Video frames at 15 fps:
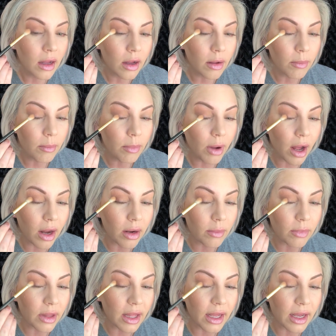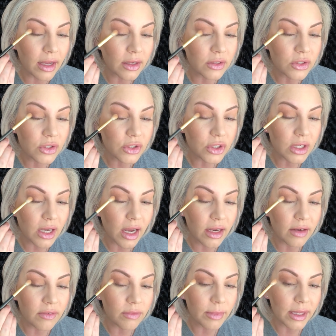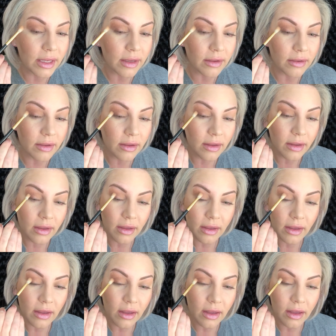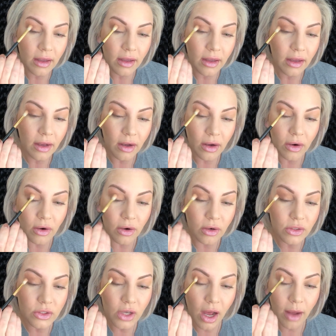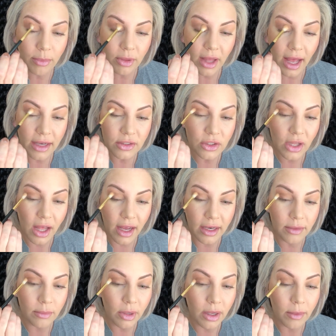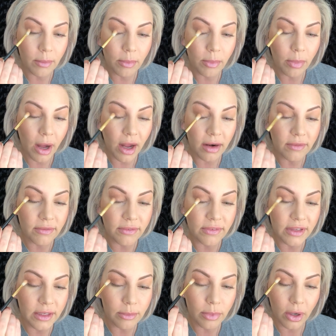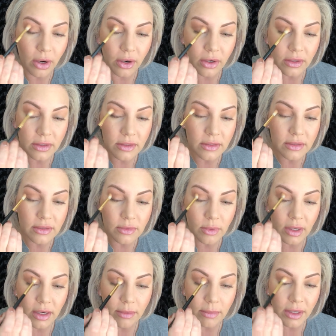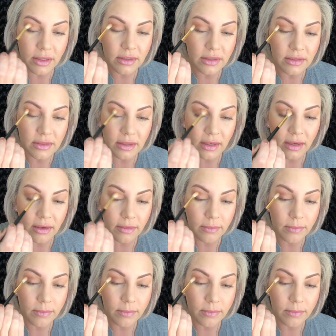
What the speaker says: bottom lash to kind of make a, or top lash line, but bottom V part is what I meant to say.